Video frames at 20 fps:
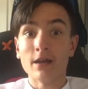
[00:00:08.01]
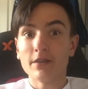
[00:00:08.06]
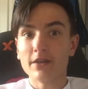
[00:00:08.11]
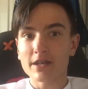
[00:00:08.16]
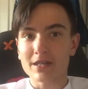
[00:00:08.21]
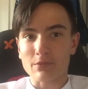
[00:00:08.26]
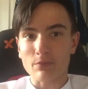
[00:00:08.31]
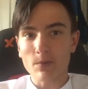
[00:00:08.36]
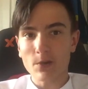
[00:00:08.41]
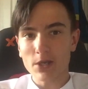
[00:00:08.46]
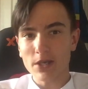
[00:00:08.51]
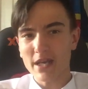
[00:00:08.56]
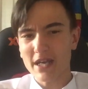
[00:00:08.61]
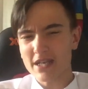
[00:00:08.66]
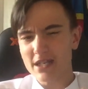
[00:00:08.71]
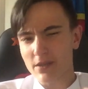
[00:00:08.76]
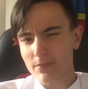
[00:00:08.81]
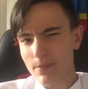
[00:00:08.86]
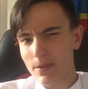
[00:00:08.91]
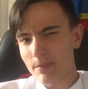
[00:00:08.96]
This one
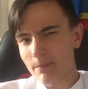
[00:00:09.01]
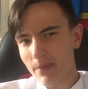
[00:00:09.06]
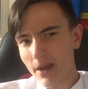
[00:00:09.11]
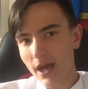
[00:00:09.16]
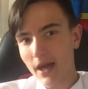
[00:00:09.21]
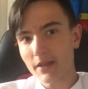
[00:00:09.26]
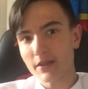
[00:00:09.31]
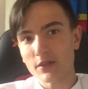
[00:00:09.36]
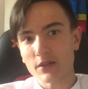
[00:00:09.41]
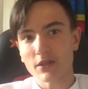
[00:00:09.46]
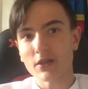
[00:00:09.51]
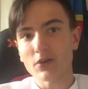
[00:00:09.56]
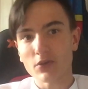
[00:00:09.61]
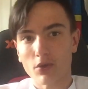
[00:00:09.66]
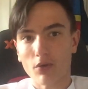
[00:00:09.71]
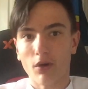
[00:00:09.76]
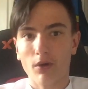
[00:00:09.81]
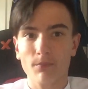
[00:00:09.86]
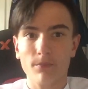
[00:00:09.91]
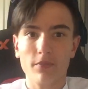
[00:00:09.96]
is a bit better than the
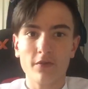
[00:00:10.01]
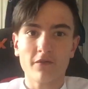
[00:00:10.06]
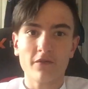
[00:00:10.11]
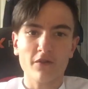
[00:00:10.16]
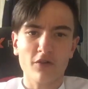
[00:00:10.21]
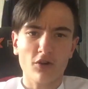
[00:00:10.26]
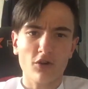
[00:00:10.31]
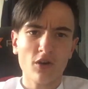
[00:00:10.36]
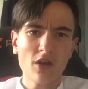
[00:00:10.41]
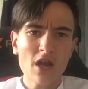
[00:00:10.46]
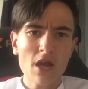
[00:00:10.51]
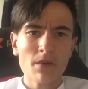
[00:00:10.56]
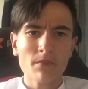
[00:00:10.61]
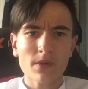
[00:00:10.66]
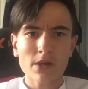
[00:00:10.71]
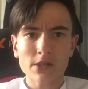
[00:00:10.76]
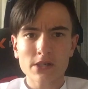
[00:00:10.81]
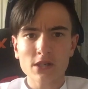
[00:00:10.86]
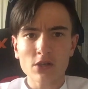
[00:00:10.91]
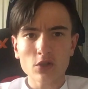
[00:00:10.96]
other one before,
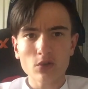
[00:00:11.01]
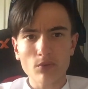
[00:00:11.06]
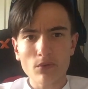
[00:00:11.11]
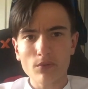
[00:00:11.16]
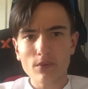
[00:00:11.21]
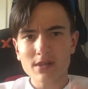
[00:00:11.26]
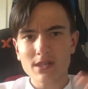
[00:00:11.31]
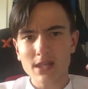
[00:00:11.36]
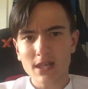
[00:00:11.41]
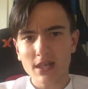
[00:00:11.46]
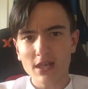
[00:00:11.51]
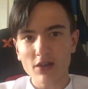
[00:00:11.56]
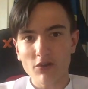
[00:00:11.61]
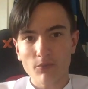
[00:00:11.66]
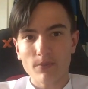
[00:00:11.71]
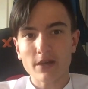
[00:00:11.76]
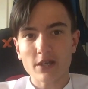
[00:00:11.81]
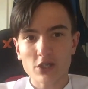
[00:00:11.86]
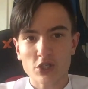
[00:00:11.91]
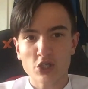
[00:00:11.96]
because the other one was a
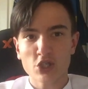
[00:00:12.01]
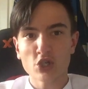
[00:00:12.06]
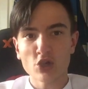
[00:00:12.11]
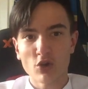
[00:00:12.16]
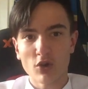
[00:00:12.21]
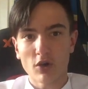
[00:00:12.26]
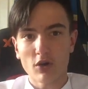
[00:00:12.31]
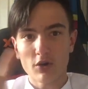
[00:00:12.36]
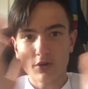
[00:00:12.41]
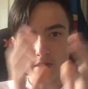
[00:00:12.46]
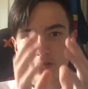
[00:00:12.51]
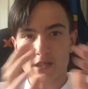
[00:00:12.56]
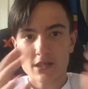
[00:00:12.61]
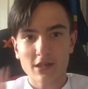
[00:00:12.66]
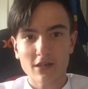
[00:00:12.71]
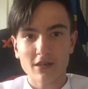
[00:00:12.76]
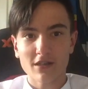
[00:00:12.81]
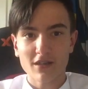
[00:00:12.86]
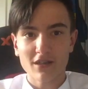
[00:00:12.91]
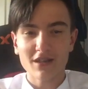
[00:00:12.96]
little bit
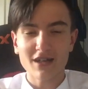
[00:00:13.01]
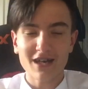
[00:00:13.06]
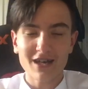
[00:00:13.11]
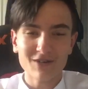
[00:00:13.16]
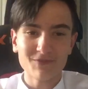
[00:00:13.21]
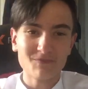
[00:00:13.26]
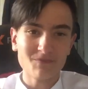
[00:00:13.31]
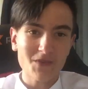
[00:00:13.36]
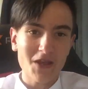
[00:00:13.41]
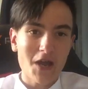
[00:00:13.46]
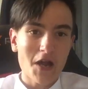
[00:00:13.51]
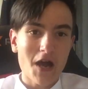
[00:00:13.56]
short, you know?